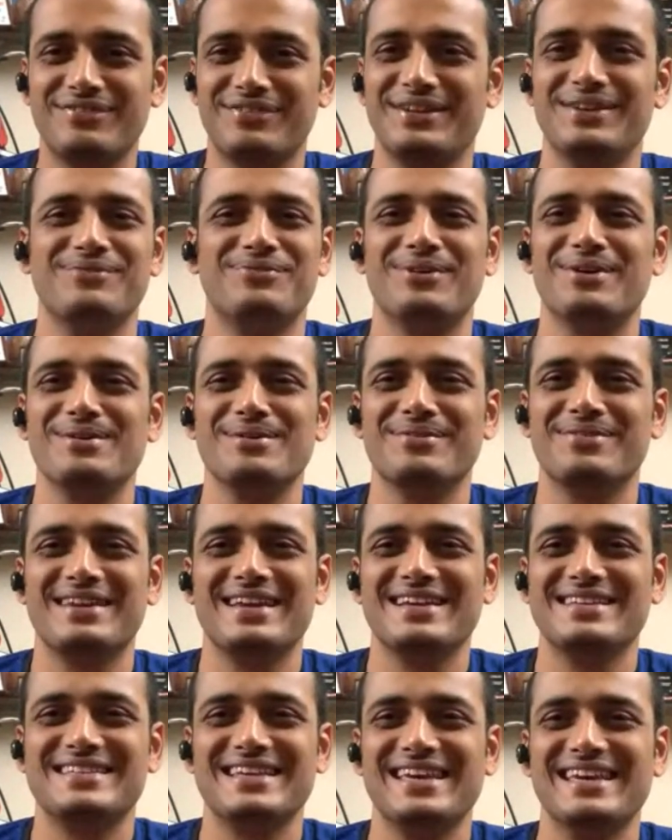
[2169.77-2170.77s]
okay. different form of
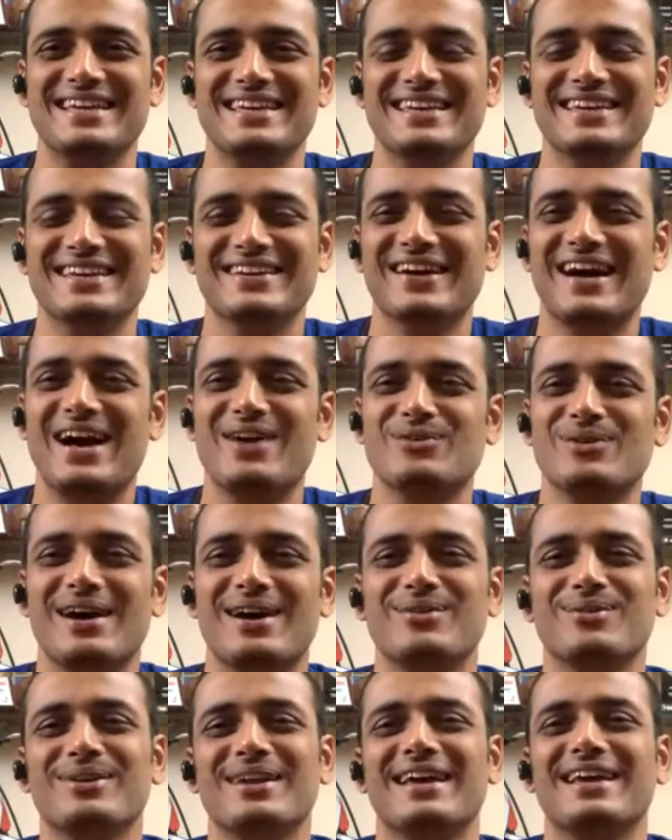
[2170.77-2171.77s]
racing. Right. You know,
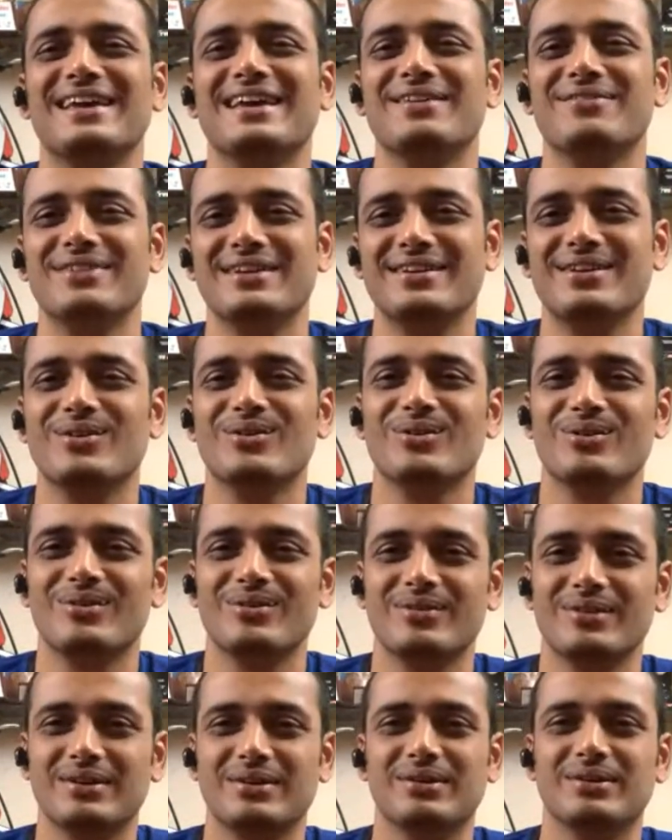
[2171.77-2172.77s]
how how would I even
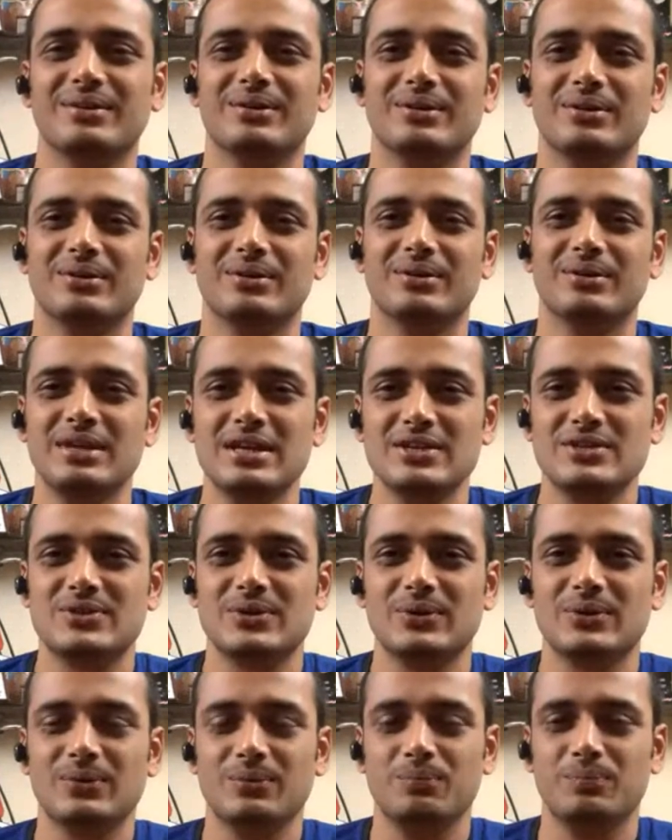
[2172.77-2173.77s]
go? Uh,
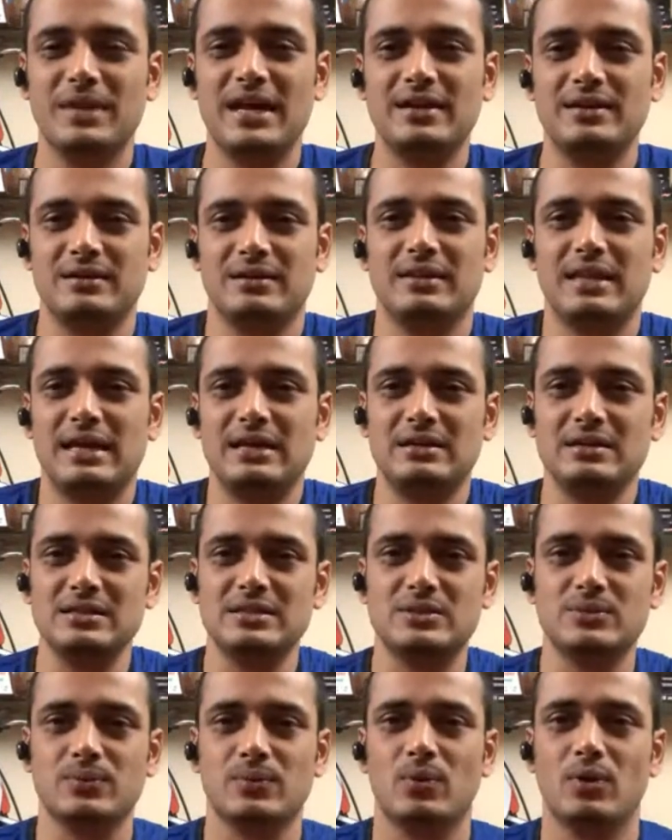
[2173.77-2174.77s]
so well, oh, that, that, would be
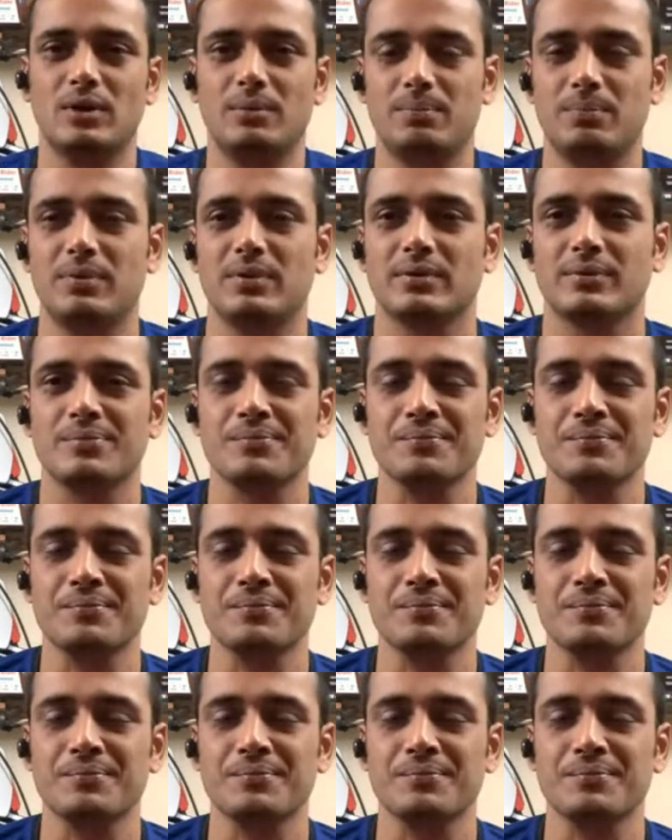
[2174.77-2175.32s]
interesting. Maybe what, you